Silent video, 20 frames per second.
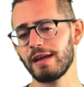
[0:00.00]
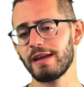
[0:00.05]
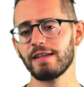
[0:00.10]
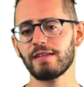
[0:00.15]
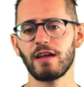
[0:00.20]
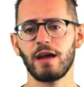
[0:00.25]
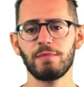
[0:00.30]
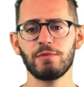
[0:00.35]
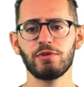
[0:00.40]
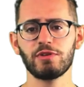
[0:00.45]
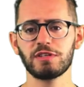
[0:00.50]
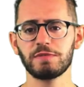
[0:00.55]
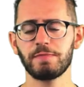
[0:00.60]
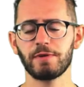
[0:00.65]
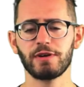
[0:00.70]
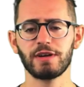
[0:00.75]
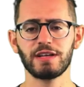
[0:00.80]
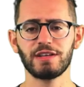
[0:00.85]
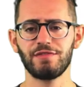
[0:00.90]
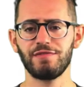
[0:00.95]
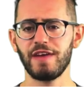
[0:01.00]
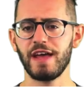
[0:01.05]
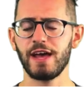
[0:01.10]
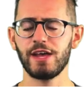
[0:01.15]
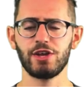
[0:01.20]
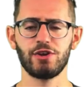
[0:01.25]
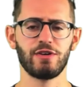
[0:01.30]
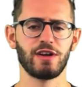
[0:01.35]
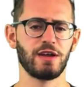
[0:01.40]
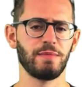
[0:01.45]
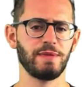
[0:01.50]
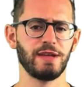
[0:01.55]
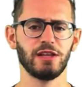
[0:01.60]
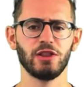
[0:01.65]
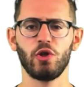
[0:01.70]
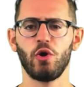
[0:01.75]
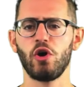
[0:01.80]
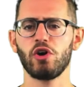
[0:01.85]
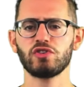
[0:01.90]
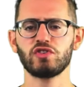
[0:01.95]
Anytime you experience failure, it could be a
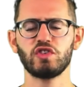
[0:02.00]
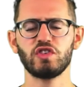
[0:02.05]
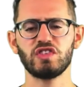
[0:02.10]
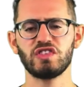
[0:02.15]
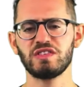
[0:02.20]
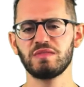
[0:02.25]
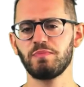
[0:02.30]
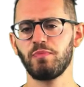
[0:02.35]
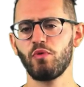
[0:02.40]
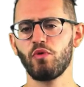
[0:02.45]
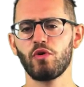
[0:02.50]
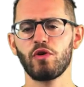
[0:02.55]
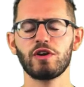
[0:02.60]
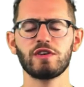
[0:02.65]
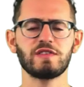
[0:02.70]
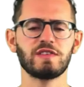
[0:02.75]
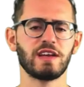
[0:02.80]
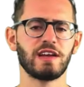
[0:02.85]
loss in sports,